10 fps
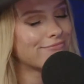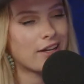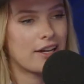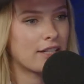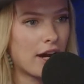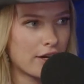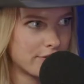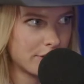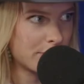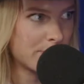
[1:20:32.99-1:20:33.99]
got tired of
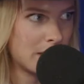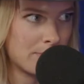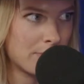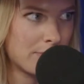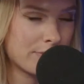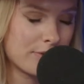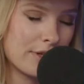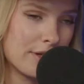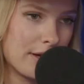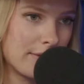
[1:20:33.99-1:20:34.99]
dealing with people, so
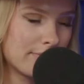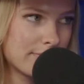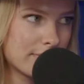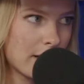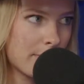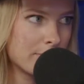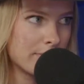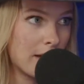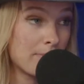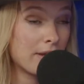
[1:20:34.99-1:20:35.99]
then I stopped doing that.